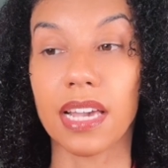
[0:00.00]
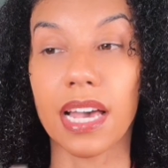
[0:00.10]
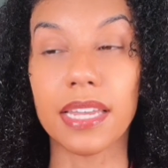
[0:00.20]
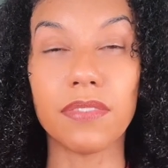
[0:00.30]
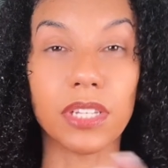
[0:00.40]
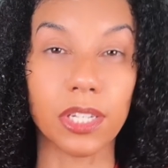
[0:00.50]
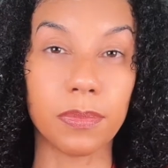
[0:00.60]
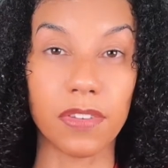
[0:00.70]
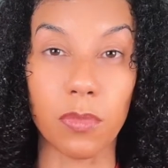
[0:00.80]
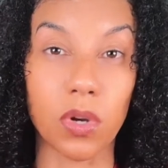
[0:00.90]
kind of a
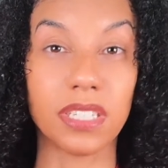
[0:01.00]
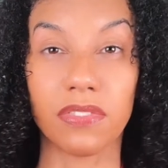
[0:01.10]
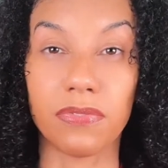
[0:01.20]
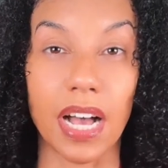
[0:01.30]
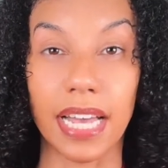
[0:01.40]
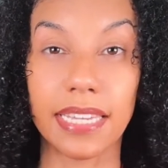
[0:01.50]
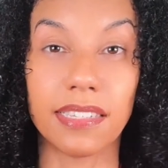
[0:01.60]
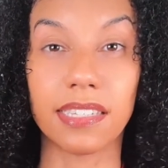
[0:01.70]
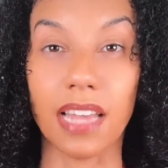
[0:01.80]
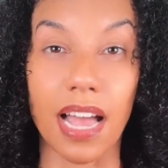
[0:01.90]
little bit more
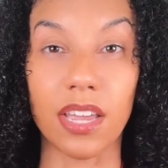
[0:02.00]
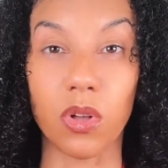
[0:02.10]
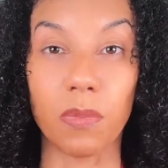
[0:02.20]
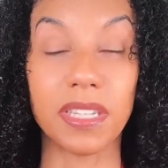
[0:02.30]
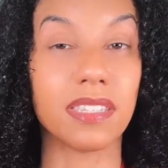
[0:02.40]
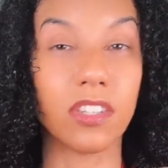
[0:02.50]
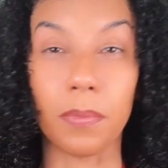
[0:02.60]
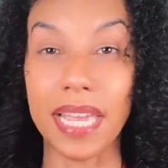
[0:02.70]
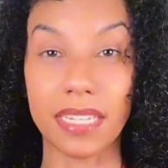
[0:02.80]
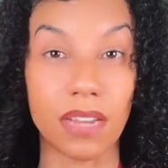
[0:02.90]
defined style, but still
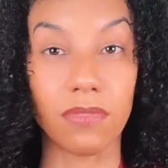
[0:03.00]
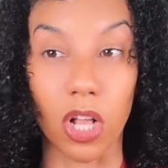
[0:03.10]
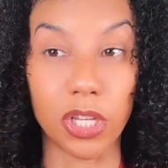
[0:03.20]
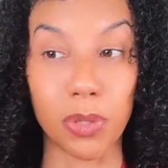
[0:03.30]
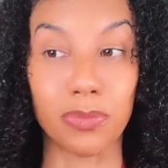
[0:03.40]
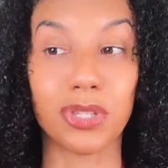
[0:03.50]
maintain volume.